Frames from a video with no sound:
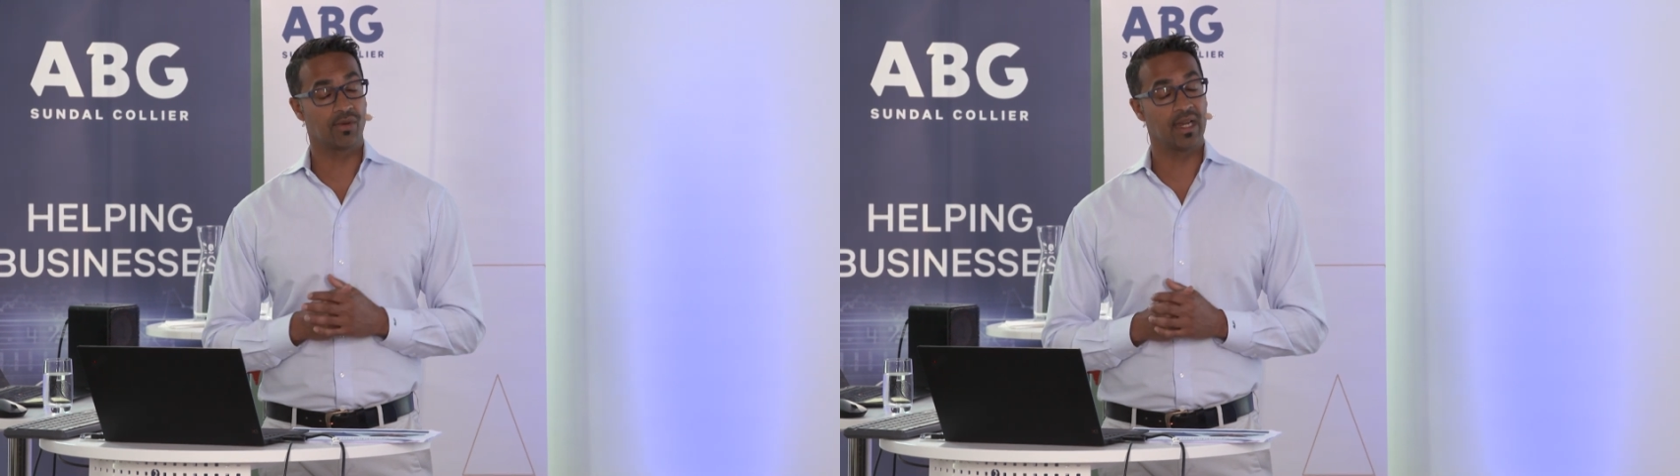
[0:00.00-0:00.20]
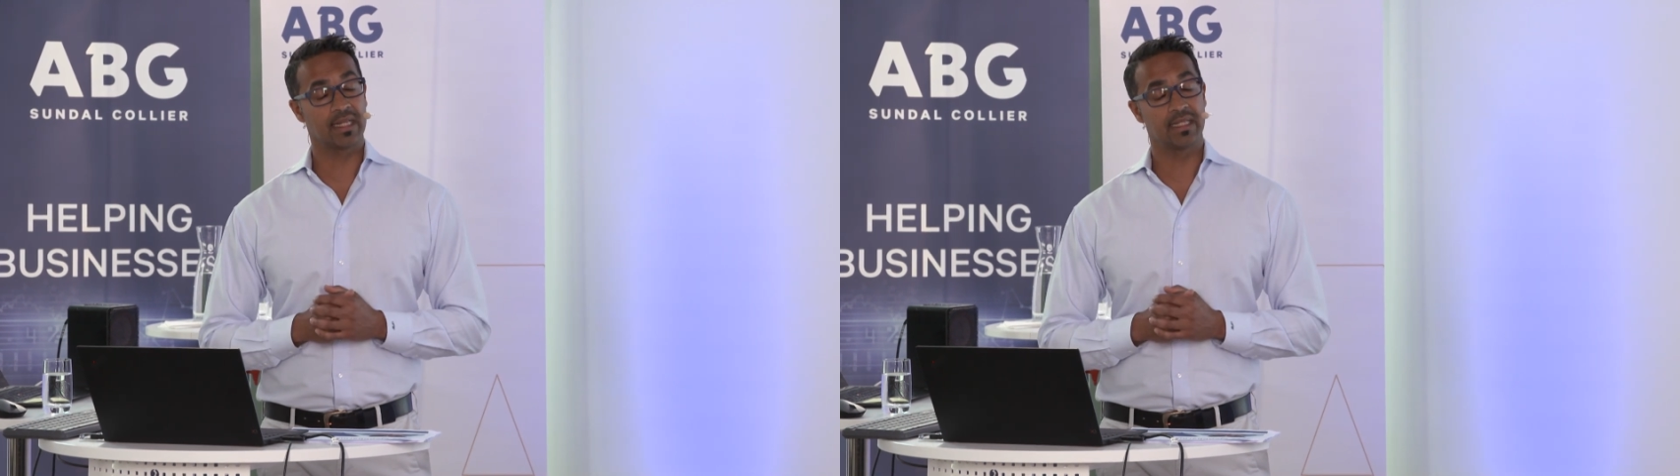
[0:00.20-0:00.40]

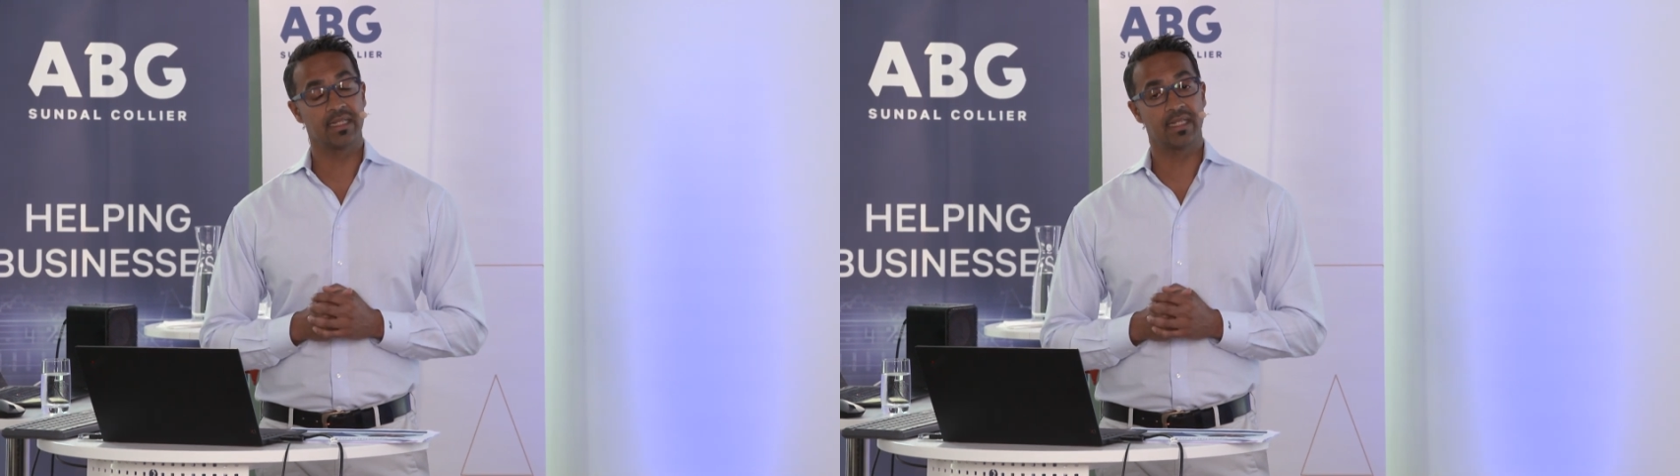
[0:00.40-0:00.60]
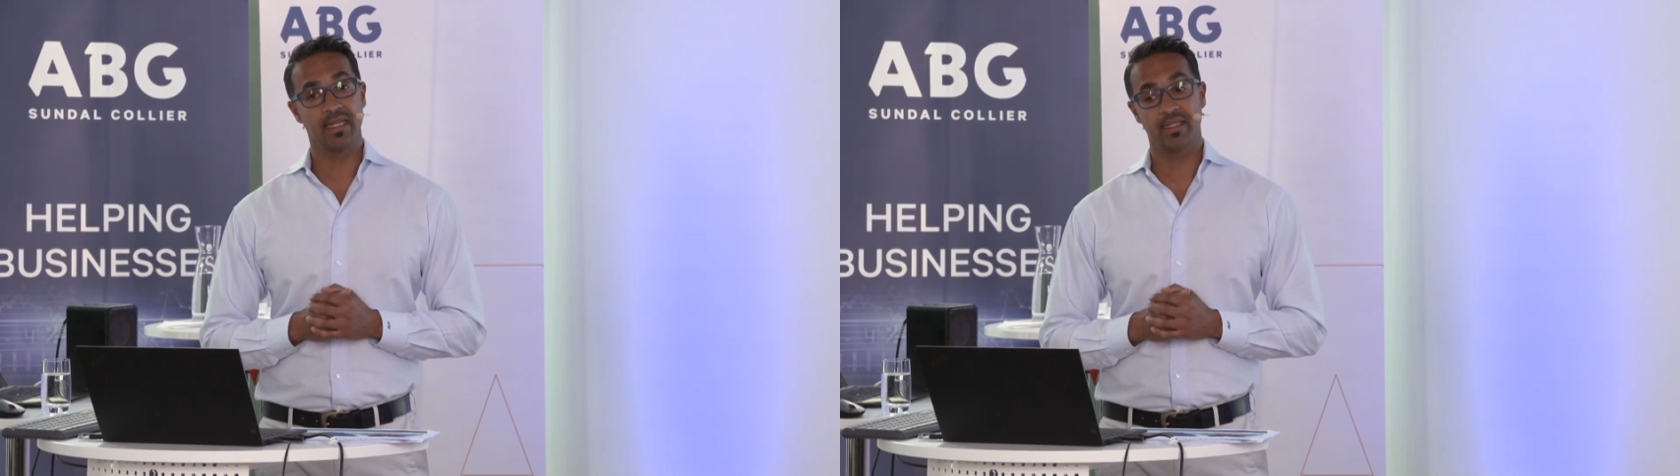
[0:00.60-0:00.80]

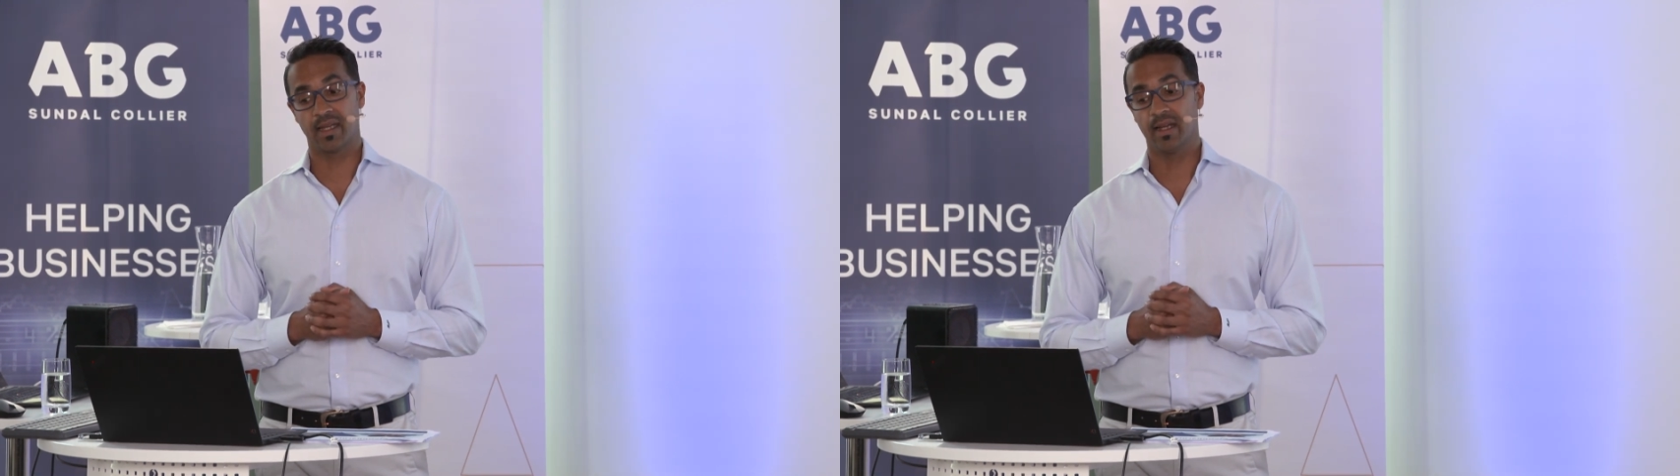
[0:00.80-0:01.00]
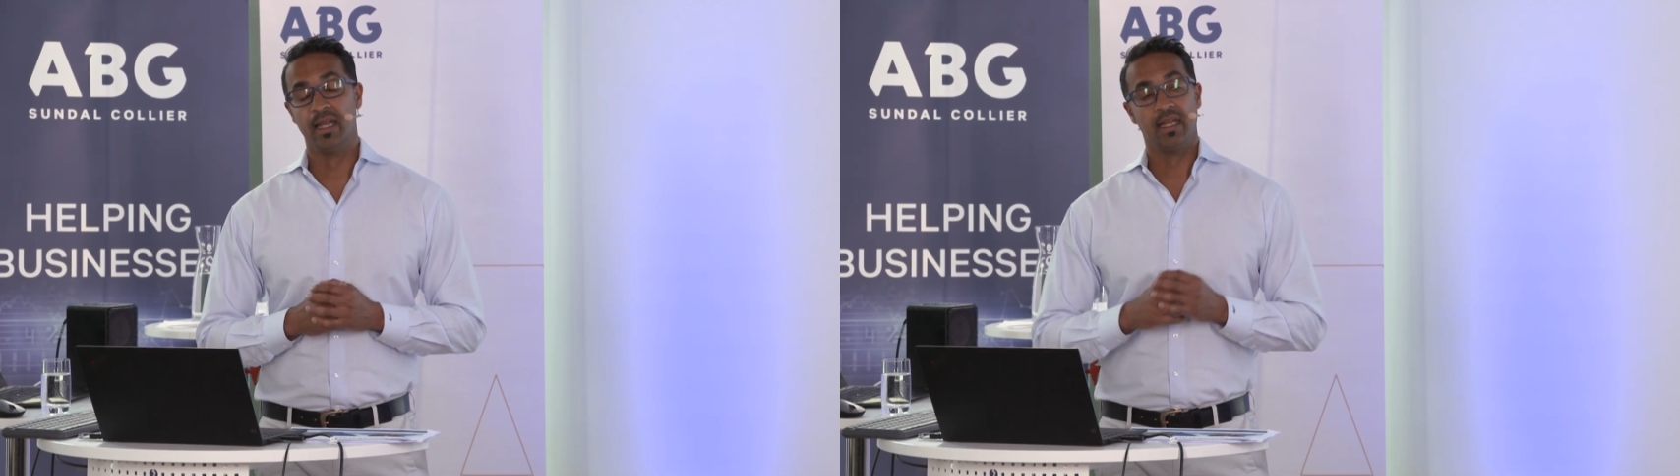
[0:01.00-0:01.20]
collecting data.